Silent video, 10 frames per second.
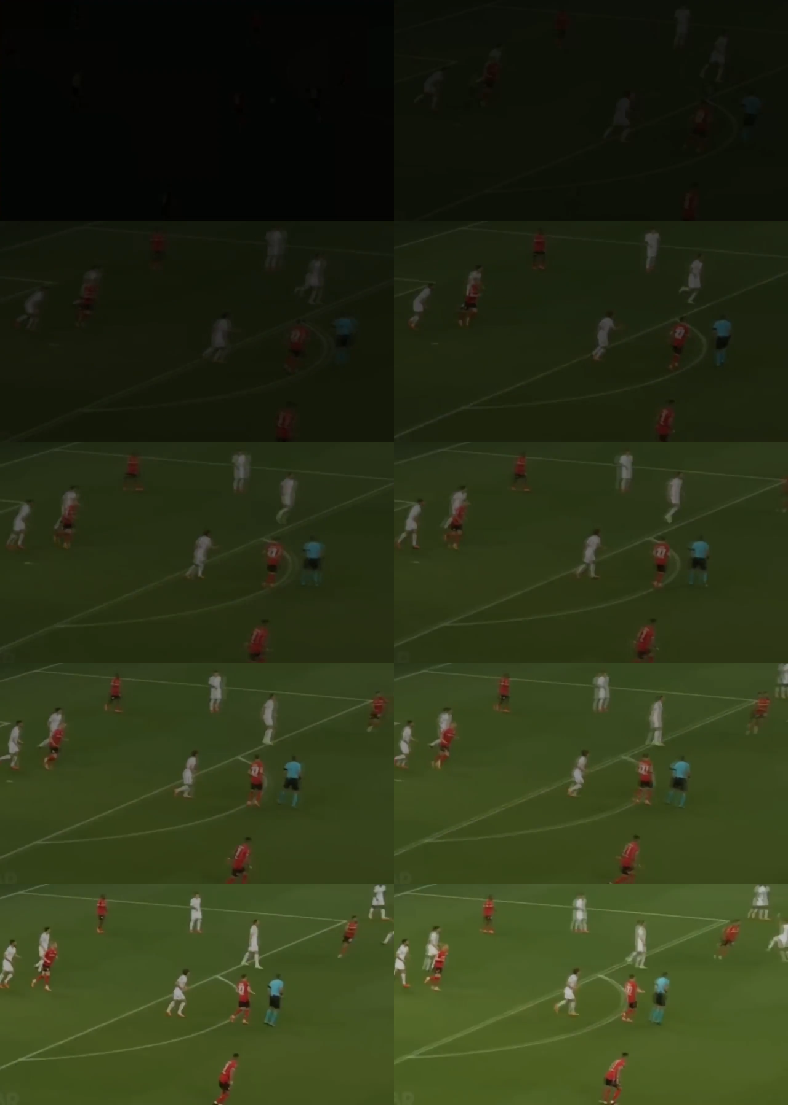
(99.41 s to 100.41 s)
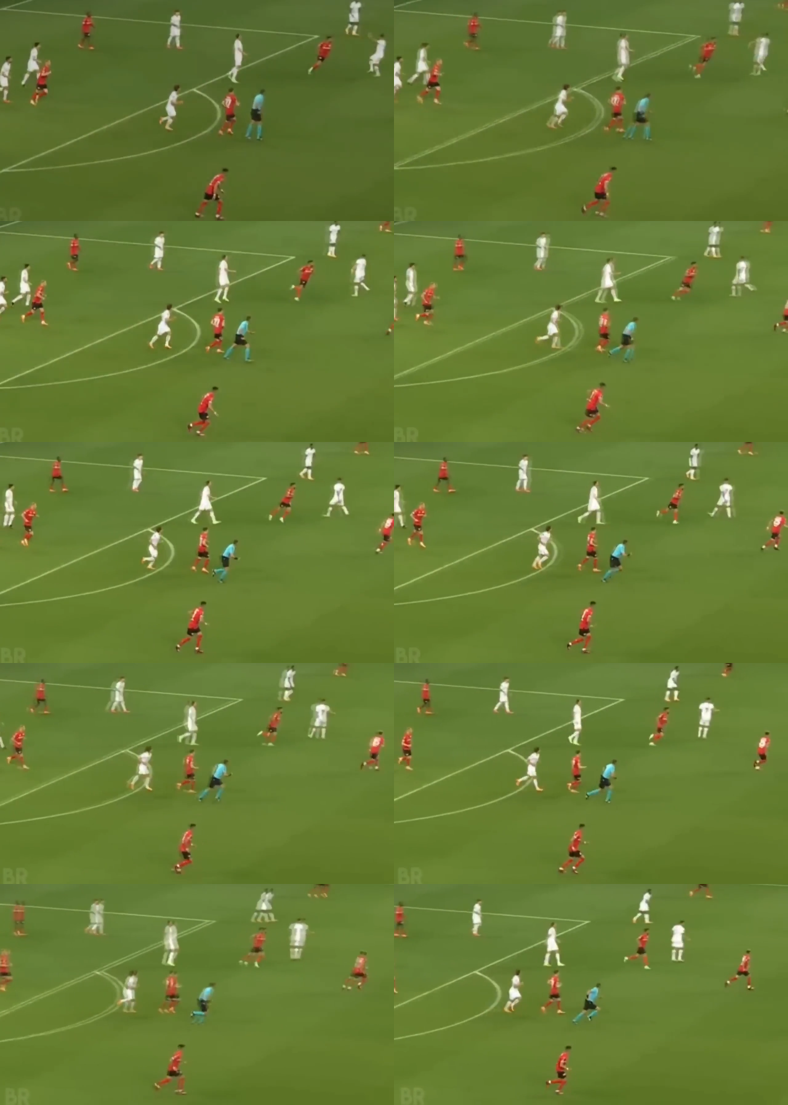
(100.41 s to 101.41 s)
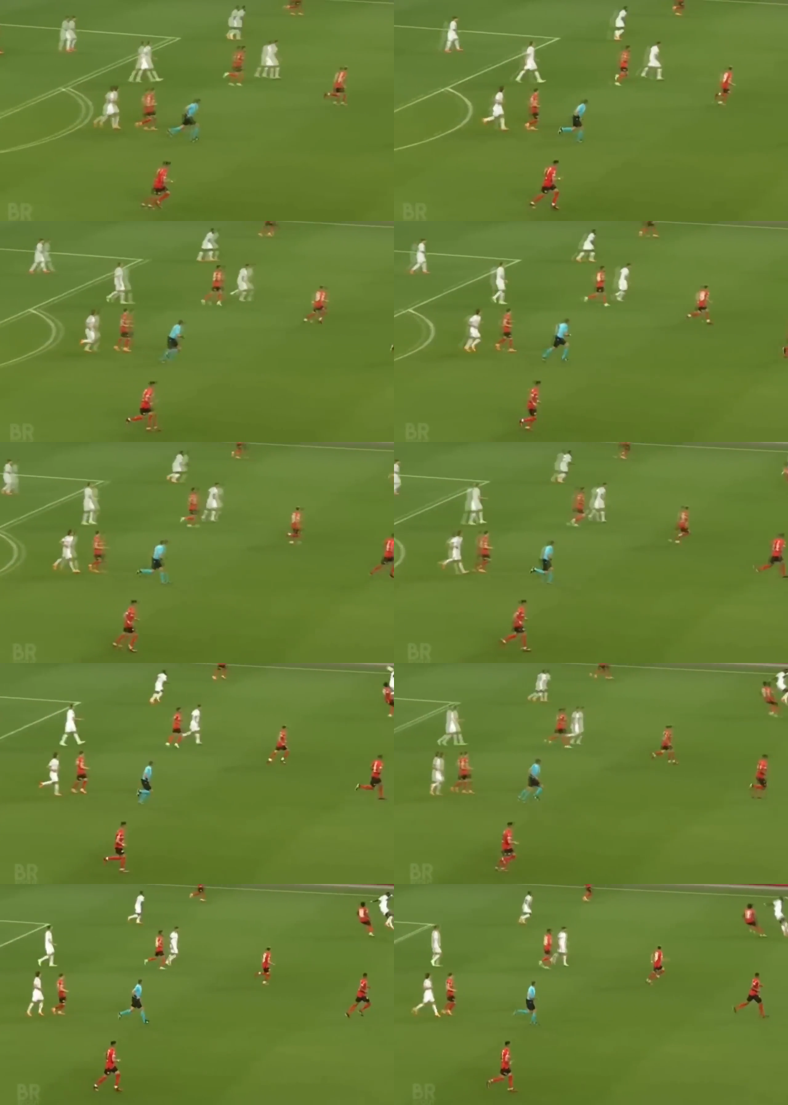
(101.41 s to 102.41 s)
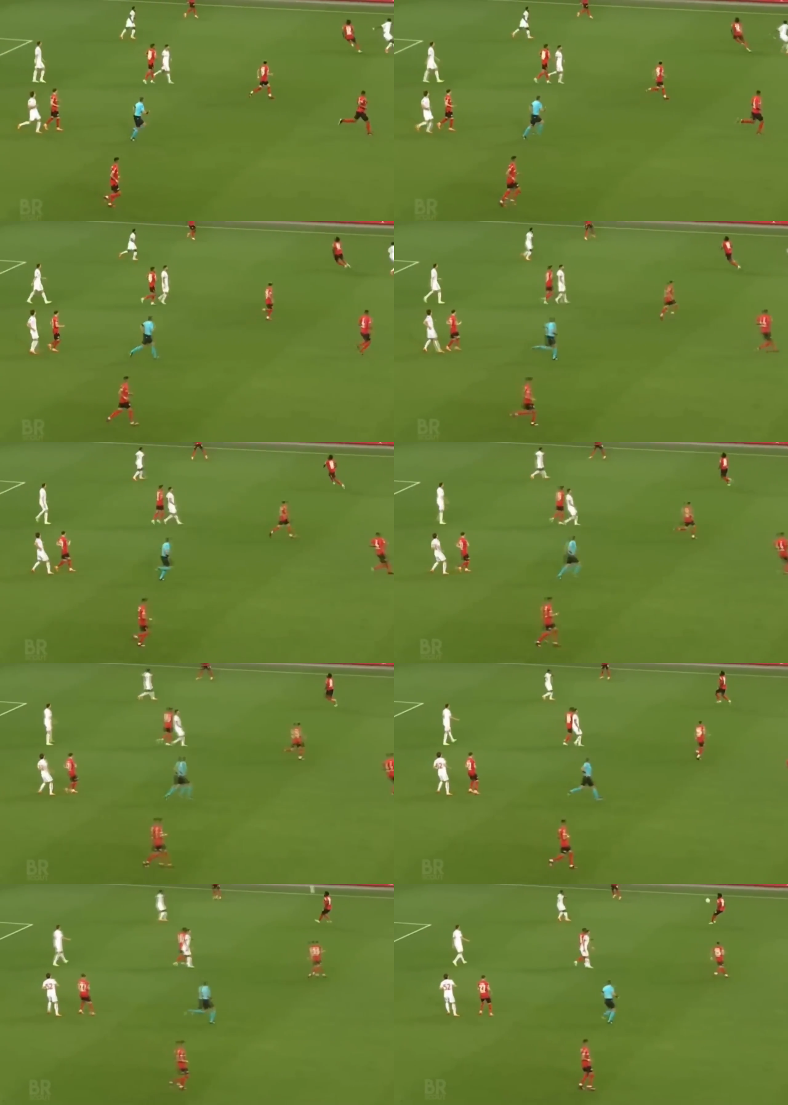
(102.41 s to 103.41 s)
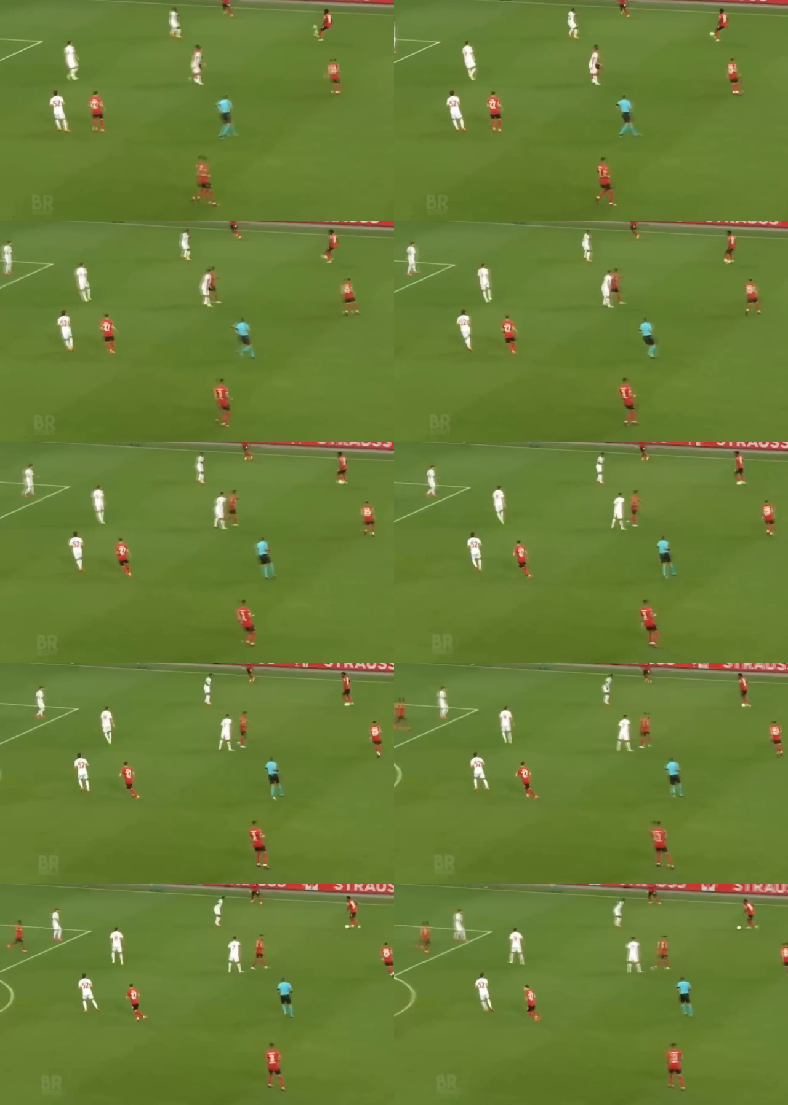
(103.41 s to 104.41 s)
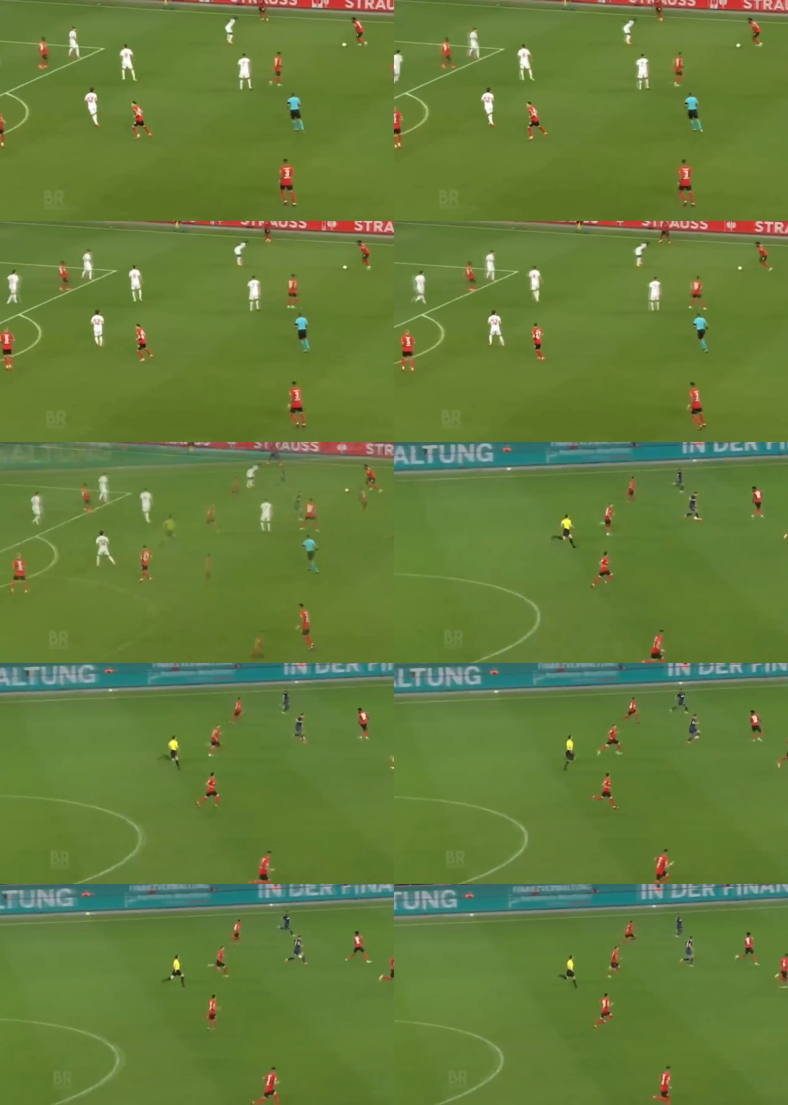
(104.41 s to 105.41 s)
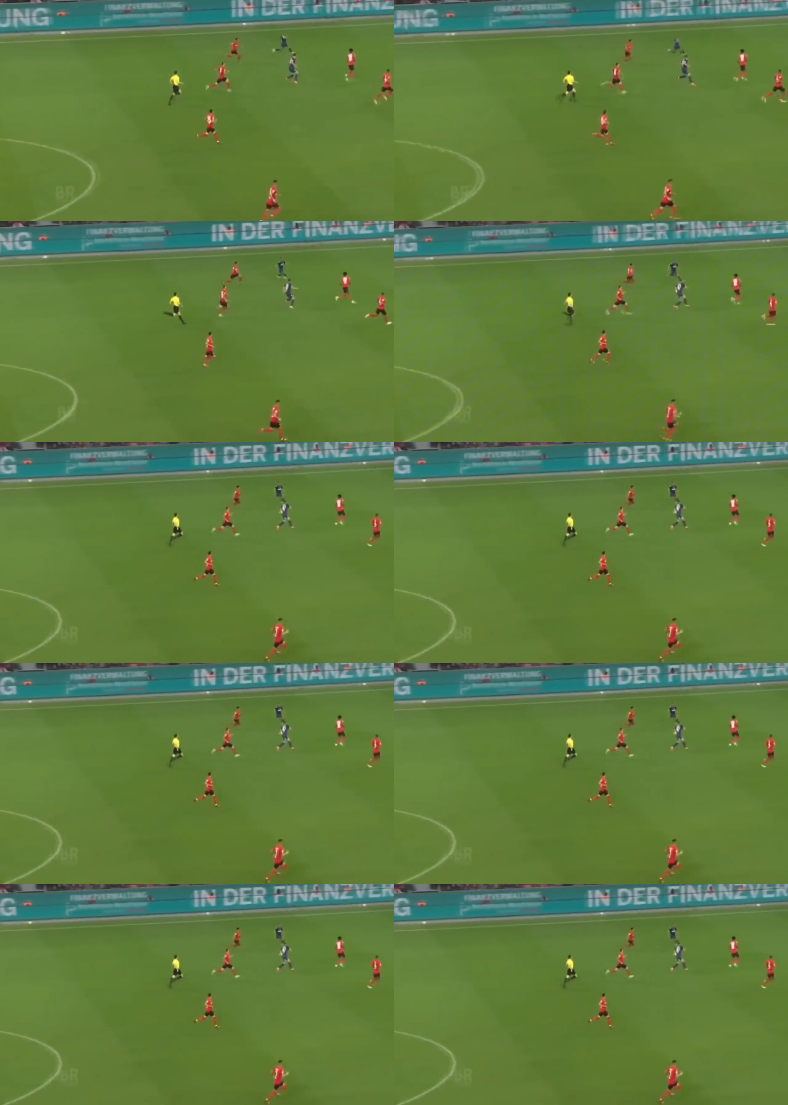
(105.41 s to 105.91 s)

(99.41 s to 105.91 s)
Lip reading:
Nobody's mouth can be seen.